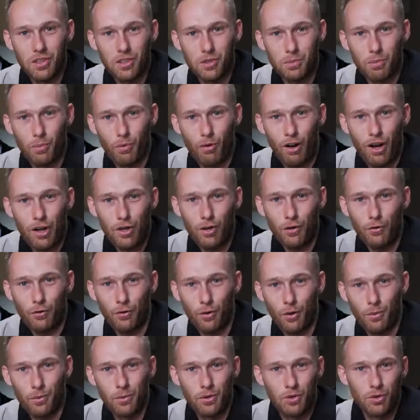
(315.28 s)
inspiration
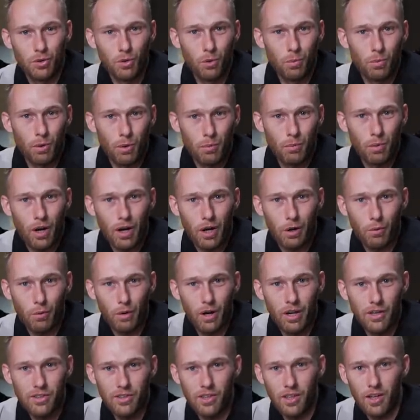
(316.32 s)
from the superbike
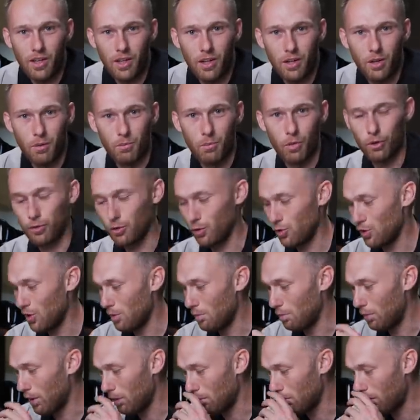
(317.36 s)
racing and the
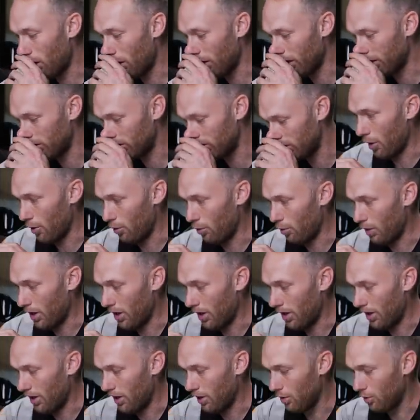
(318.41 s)
MotoGP bikes, uh, where
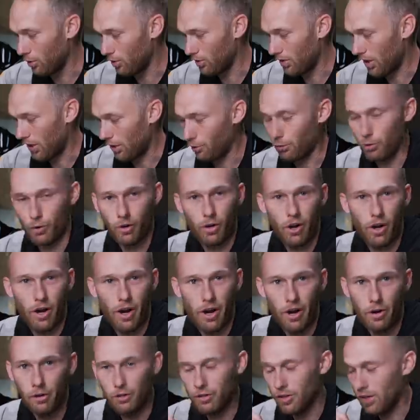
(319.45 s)
they use that for
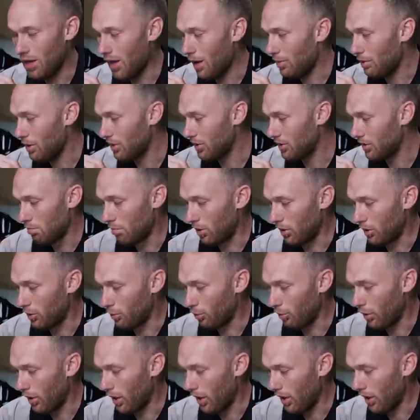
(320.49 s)
aerodynamics. But
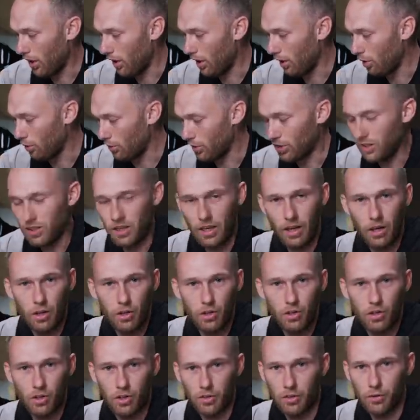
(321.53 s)
we use it here
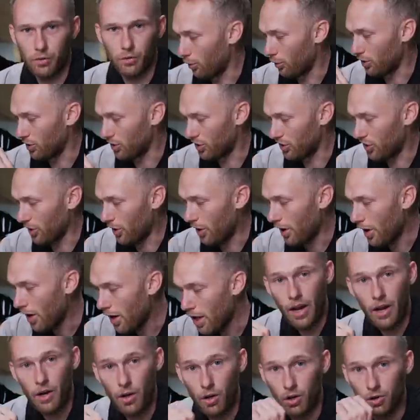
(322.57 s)
just for the style
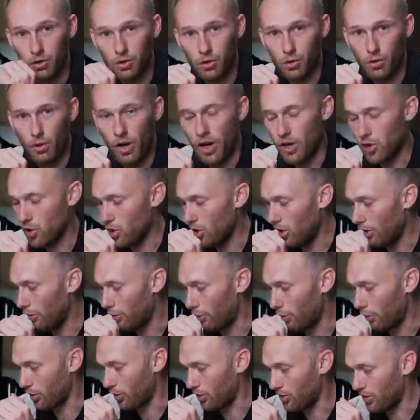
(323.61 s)
and also actually
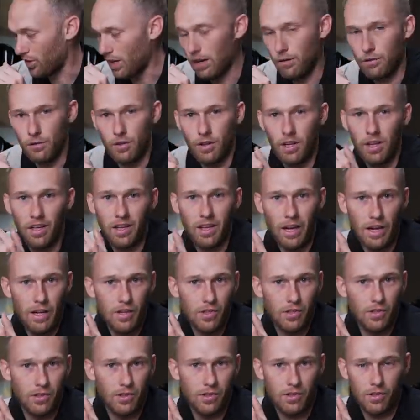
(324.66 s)
the safety. In
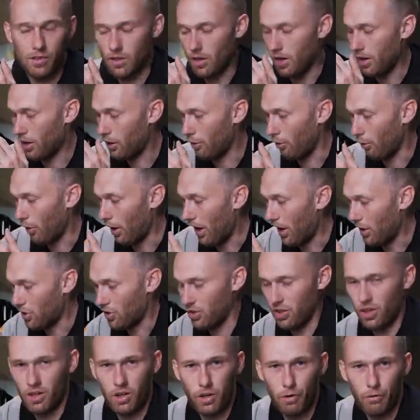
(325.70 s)
case I
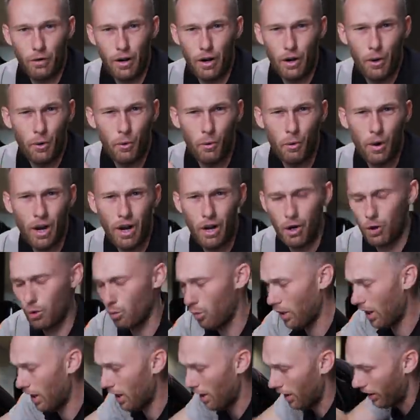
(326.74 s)
crash in a very weird
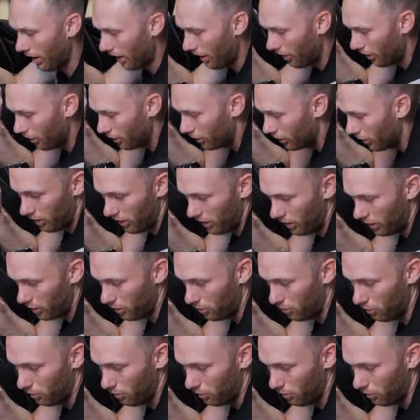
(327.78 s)
way, I cannot hit